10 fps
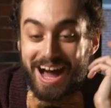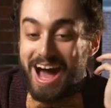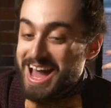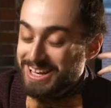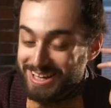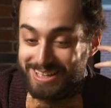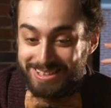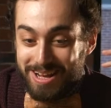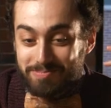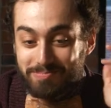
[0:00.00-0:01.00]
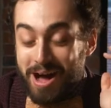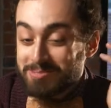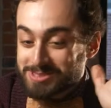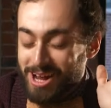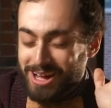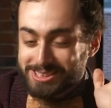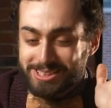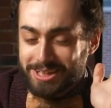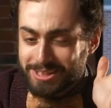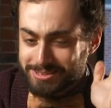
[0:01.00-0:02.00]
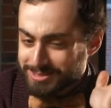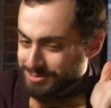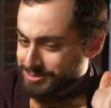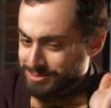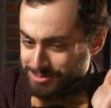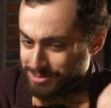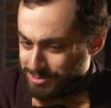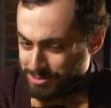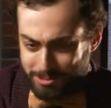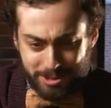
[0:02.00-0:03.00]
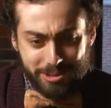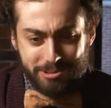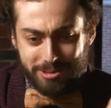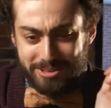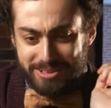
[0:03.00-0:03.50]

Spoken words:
Hi, I'm Josh. Who are you?